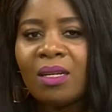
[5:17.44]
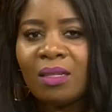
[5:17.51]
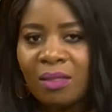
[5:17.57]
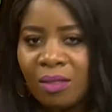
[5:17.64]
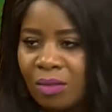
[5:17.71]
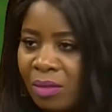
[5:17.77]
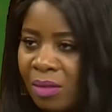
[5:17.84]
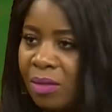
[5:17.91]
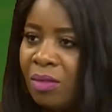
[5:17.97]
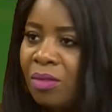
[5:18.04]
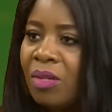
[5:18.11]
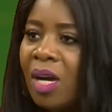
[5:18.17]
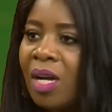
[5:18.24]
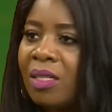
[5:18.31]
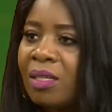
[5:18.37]
you know
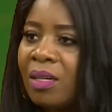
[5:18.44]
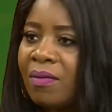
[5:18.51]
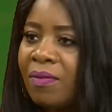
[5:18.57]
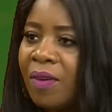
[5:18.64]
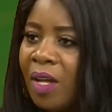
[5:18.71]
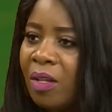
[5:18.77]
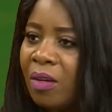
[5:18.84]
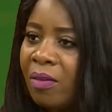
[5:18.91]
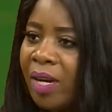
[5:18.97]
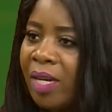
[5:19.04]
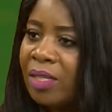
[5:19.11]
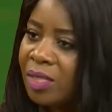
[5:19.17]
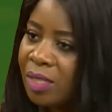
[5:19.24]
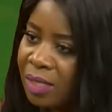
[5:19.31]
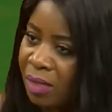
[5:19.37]
how to unfollow, right?
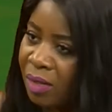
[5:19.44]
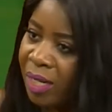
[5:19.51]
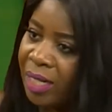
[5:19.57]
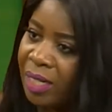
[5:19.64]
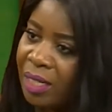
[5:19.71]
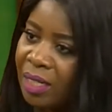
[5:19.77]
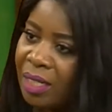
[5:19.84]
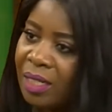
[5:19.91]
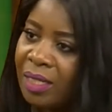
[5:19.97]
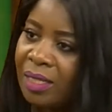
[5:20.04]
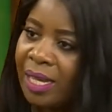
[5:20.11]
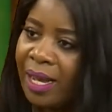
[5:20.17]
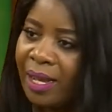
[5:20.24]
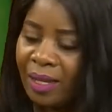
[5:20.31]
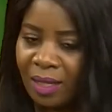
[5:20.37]
Just go ahead and click
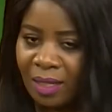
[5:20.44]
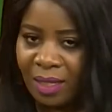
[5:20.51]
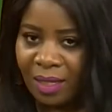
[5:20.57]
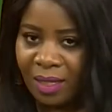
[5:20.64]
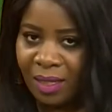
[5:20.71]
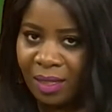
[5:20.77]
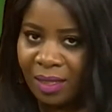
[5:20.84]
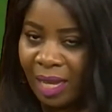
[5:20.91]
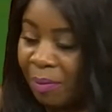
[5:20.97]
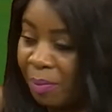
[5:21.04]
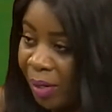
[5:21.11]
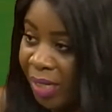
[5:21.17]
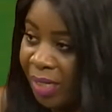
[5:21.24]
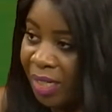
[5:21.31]
that. That button